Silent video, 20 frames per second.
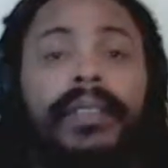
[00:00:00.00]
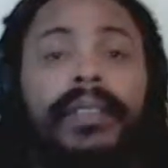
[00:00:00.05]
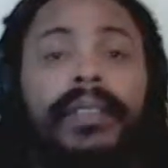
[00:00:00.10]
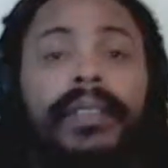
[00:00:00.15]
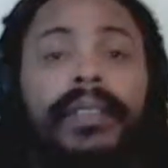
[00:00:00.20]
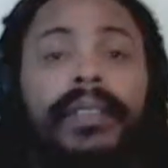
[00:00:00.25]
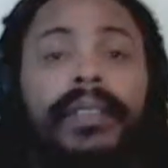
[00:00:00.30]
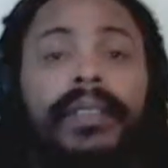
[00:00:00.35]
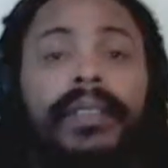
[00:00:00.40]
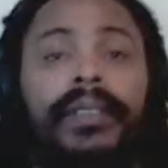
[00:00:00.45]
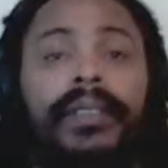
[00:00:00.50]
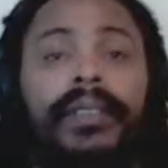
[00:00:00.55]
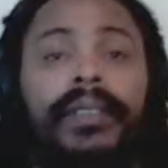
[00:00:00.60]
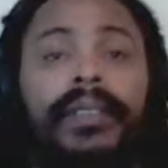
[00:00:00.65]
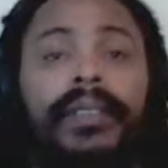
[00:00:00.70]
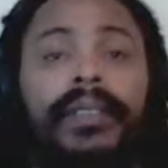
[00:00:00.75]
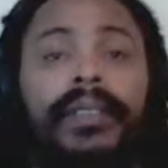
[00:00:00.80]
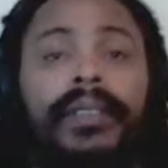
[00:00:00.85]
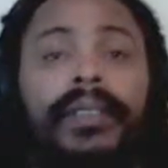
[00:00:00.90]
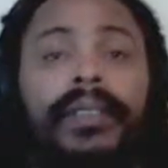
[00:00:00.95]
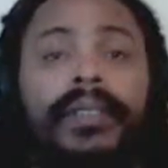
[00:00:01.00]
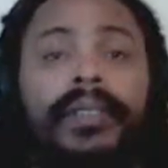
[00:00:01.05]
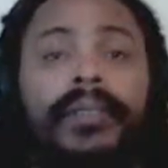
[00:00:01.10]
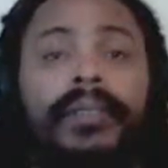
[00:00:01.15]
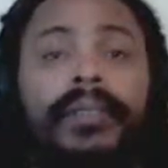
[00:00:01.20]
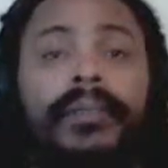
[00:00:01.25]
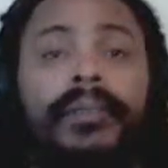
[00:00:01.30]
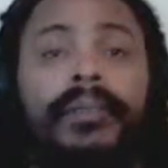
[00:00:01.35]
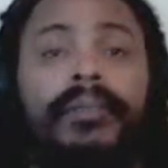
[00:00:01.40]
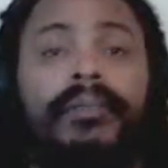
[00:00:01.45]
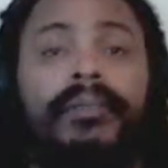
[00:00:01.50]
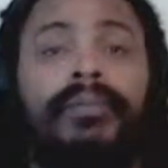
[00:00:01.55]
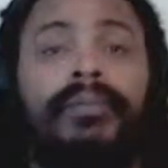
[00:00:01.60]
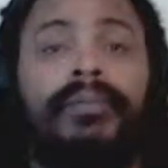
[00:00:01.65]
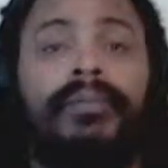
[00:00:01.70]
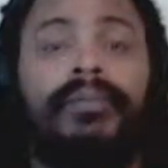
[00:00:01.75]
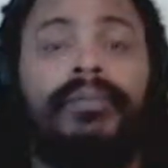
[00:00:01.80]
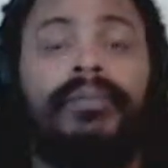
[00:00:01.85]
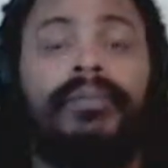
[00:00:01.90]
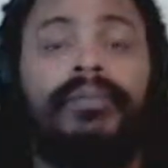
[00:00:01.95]

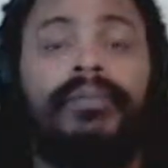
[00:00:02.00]
Nobody speaks.